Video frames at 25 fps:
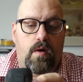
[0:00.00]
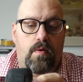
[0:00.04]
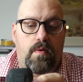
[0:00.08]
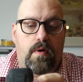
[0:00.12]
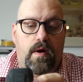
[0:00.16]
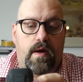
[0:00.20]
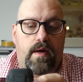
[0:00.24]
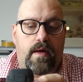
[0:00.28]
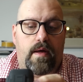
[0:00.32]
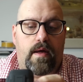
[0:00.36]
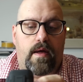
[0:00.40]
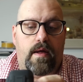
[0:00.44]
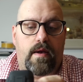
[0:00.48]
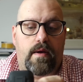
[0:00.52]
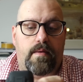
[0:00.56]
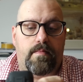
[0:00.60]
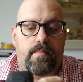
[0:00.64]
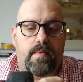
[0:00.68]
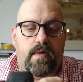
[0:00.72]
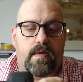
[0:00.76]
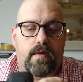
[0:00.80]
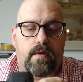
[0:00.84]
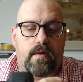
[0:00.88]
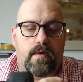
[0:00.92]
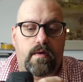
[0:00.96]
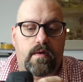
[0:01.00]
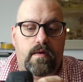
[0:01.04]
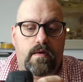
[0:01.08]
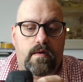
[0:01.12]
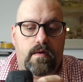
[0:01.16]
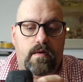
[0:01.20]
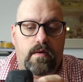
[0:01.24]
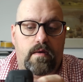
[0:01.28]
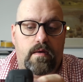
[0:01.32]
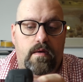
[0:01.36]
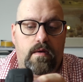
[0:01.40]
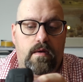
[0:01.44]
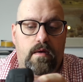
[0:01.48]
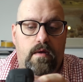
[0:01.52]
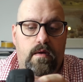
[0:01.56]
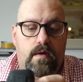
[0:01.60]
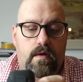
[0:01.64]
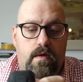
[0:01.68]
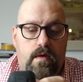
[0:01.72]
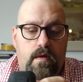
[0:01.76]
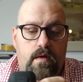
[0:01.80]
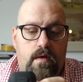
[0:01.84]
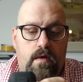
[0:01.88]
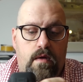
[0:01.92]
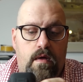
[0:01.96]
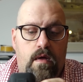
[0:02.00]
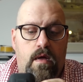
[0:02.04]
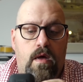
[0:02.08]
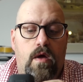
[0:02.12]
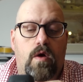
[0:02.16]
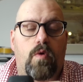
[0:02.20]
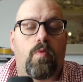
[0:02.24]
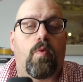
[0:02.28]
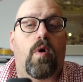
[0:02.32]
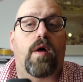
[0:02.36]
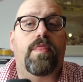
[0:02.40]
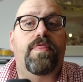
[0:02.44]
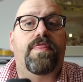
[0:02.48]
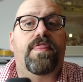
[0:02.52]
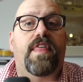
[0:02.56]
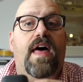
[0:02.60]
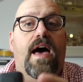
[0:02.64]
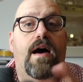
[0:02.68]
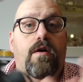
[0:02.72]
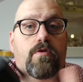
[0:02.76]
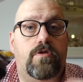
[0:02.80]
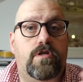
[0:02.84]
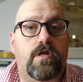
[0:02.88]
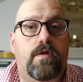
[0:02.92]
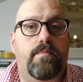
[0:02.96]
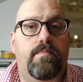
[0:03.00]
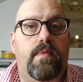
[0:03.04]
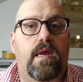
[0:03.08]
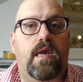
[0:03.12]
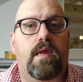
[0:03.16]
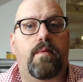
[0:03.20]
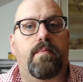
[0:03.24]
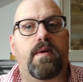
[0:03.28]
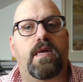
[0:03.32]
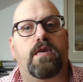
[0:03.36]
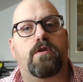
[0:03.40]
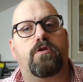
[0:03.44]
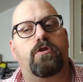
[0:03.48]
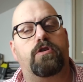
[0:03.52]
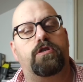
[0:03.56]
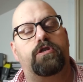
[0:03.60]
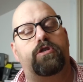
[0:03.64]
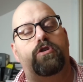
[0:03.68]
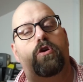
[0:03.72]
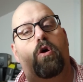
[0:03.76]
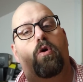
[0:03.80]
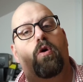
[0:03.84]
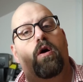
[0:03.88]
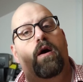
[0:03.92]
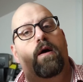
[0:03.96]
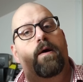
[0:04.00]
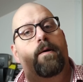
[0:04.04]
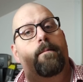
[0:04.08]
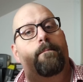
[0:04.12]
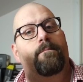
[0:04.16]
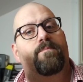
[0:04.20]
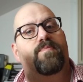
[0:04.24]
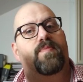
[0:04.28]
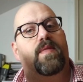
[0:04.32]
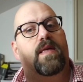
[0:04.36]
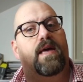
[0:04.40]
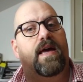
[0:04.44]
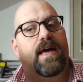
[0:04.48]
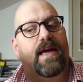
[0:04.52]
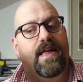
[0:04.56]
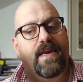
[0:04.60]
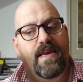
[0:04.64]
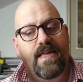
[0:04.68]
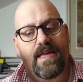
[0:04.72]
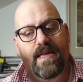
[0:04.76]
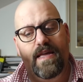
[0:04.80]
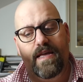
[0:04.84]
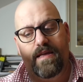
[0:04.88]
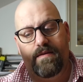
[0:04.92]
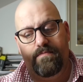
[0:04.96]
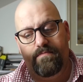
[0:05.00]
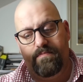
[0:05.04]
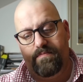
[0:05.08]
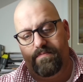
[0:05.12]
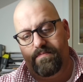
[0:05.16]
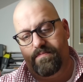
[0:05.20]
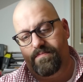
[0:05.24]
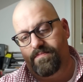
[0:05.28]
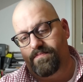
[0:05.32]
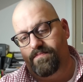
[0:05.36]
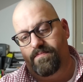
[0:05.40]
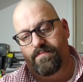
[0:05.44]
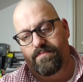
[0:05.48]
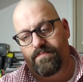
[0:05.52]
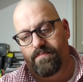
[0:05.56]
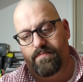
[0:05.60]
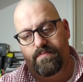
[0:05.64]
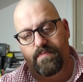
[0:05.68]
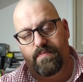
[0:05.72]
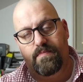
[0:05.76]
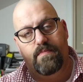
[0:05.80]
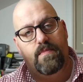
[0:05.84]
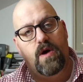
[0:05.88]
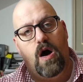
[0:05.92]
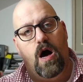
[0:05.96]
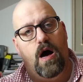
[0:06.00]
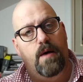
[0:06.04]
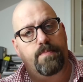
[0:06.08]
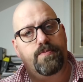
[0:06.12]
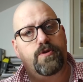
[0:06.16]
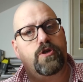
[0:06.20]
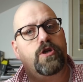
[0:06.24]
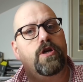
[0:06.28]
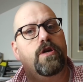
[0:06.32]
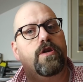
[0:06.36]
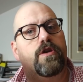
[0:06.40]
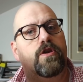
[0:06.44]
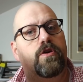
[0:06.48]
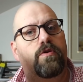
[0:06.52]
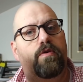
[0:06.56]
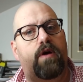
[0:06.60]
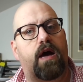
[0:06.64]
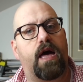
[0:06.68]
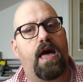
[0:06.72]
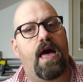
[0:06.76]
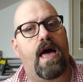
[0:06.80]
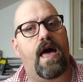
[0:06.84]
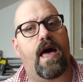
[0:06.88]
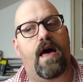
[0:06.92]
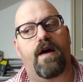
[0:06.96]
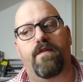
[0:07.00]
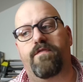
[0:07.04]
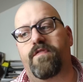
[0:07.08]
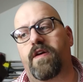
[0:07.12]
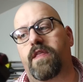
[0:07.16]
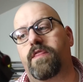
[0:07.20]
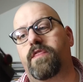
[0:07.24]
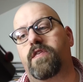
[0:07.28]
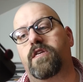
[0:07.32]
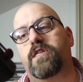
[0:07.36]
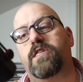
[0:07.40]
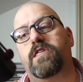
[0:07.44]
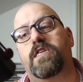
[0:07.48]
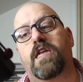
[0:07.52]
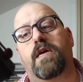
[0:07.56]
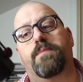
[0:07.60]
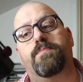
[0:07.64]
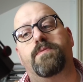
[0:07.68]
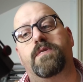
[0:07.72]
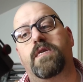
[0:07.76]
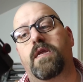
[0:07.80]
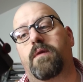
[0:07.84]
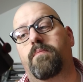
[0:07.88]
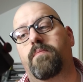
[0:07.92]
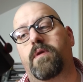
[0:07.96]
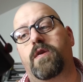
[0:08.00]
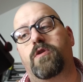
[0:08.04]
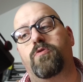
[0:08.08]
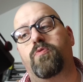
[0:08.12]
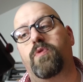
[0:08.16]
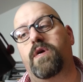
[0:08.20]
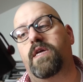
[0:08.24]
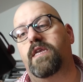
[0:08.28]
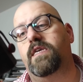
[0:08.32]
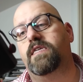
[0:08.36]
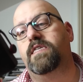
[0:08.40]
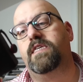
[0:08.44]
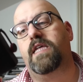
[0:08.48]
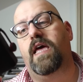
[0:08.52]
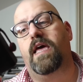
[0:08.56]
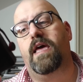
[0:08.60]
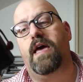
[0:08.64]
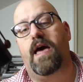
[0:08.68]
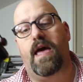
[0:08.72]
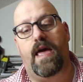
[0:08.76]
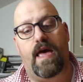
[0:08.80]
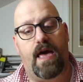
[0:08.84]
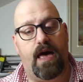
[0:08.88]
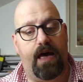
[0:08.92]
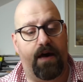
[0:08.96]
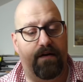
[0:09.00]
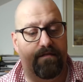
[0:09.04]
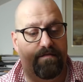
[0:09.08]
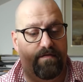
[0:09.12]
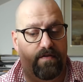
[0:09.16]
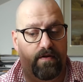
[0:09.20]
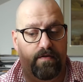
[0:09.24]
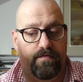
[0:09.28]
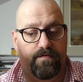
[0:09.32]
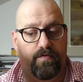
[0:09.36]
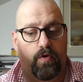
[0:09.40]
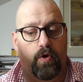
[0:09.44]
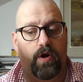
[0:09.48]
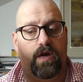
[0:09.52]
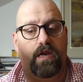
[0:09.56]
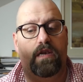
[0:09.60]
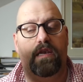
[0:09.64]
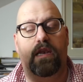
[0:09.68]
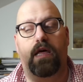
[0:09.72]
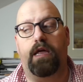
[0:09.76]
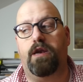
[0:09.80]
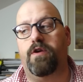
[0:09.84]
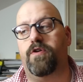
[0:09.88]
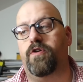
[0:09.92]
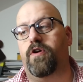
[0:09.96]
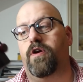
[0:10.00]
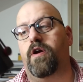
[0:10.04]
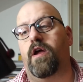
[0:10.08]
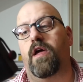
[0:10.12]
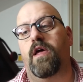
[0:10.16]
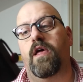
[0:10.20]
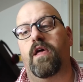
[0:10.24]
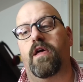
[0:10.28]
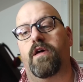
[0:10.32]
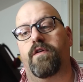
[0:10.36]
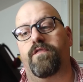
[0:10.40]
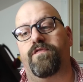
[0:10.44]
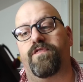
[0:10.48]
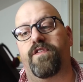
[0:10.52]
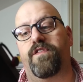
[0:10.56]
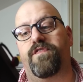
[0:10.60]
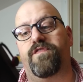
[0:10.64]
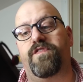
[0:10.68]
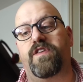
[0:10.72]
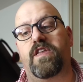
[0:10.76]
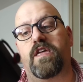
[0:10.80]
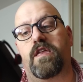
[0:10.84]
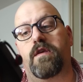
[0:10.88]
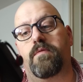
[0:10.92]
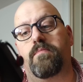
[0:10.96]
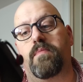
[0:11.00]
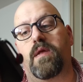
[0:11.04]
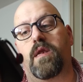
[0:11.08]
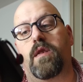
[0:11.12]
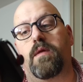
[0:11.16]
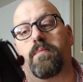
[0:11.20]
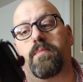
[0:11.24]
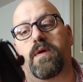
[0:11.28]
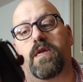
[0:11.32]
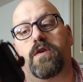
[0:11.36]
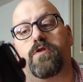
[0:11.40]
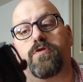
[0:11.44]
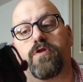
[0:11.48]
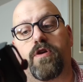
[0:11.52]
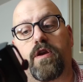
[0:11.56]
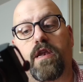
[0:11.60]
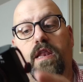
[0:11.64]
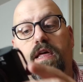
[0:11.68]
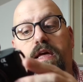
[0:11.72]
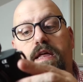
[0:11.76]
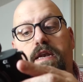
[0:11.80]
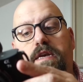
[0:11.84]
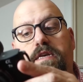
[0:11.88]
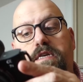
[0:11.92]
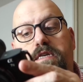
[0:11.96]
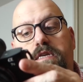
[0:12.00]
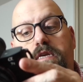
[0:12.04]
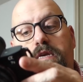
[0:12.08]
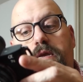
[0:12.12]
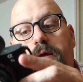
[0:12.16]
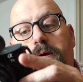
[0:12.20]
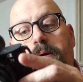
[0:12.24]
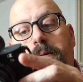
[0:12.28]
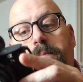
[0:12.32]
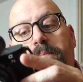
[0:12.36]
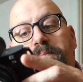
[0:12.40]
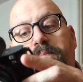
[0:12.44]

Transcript: wait I mean 1000 millimeters so any option you have and the steps in between say I have a Voigtlander 15 millimeter lens